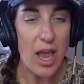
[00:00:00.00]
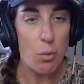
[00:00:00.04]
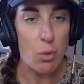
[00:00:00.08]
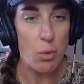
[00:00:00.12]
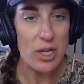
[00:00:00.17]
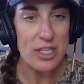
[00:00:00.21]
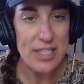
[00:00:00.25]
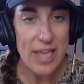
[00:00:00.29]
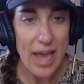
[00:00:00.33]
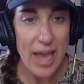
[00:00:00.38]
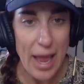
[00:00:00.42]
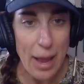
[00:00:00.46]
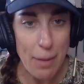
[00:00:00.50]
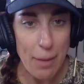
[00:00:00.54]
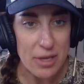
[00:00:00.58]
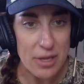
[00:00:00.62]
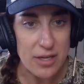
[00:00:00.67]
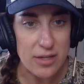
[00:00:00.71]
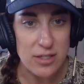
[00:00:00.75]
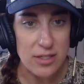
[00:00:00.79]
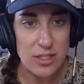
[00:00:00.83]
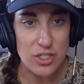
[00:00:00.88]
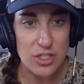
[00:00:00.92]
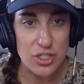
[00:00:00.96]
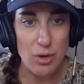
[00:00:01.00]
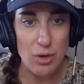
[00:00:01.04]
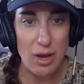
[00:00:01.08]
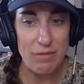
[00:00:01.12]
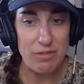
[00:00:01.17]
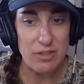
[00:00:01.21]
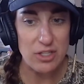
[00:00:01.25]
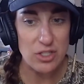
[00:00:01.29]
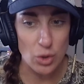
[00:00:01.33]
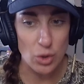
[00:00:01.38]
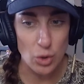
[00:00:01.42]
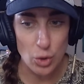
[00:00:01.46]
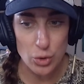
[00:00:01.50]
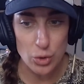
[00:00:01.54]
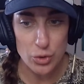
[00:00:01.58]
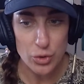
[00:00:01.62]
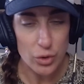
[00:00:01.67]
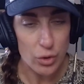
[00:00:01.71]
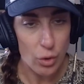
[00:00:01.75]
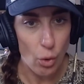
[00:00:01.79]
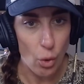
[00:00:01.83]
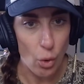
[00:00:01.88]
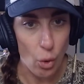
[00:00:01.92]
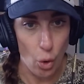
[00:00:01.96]
And what's happened is you have these
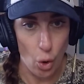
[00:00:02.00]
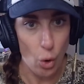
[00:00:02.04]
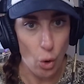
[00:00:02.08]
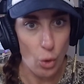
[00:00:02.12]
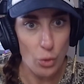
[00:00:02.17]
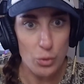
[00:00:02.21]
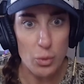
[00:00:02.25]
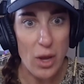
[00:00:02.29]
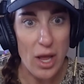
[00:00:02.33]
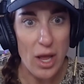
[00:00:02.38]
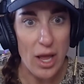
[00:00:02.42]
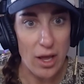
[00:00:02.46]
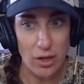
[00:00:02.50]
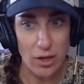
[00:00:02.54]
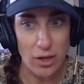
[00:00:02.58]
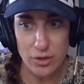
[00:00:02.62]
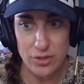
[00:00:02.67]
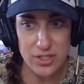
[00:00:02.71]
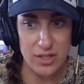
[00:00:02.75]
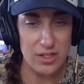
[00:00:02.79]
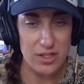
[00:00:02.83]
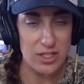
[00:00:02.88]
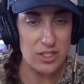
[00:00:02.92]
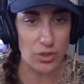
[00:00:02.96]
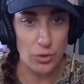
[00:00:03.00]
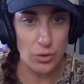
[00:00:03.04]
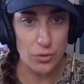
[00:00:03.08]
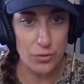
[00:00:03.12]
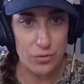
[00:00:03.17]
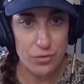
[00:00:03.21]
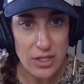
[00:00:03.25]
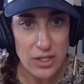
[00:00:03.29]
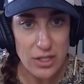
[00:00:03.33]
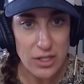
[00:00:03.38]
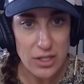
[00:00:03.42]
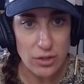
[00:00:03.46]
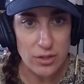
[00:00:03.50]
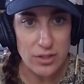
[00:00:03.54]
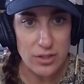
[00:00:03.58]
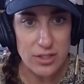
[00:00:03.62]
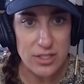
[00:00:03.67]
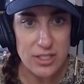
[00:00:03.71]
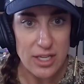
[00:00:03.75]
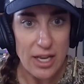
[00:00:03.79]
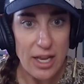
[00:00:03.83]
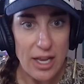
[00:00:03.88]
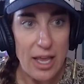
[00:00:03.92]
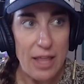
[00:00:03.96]
old wells and these old
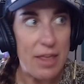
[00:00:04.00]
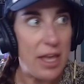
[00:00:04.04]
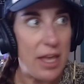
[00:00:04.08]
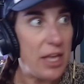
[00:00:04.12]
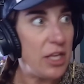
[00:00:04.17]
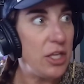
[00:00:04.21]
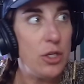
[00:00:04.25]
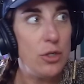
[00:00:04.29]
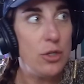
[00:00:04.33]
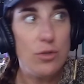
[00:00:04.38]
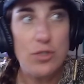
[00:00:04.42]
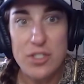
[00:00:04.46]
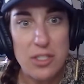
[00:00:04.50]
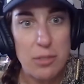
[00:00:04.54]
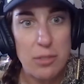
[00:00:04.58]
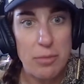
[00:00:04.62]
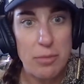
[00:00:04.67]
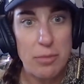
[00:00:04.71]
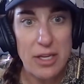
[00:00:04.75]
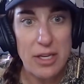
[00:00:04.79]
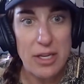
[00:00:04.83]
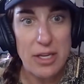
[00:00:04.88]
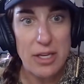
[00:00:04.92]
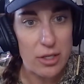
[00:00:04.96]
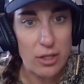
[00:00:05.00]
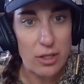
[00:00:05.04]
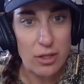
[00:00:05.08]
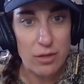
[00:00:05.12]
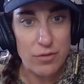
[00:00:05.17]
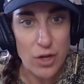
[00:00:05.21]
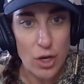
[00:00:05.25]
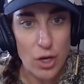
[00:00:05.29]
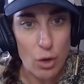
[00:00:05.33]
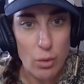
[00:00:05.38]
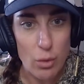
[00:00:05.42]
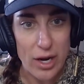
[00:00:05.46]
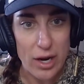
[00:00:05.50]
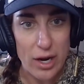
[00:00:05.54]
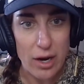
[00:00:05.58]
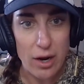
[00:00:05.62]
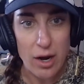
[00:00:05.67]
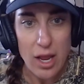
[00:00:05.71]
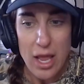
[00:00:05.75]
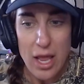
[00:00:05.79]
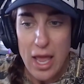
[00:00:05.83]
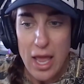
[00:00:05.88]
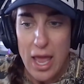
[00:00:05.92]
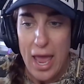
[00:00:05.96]
fields that used to be in the middle of
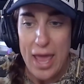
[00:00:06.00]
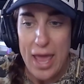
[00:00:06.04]
nowhere.